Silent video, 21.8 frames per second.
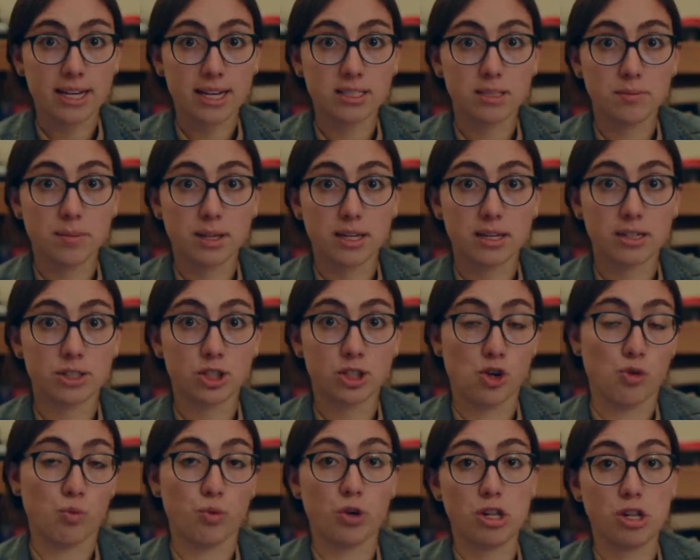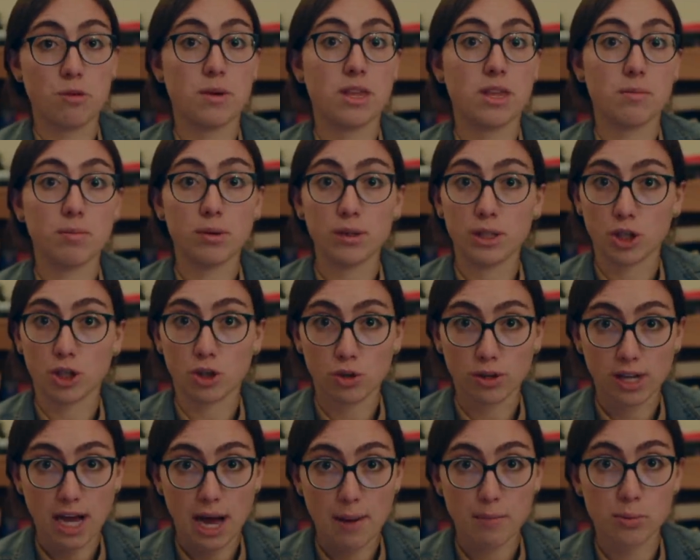passed because there wouldn't be the
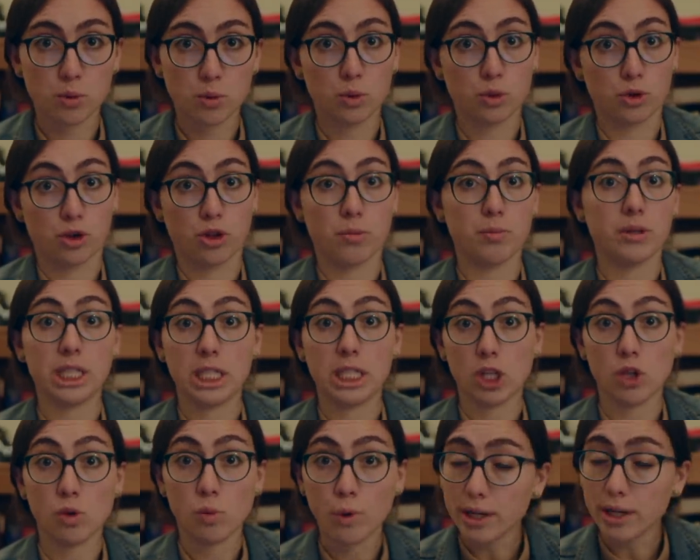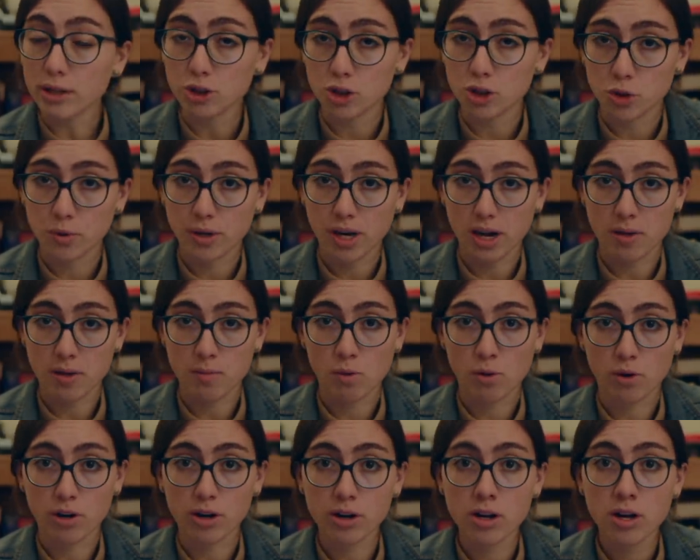political capital or the political will to do it
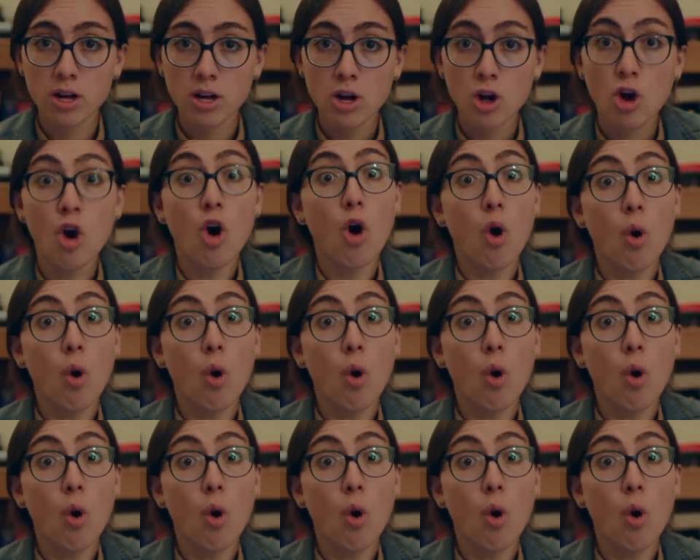anymore.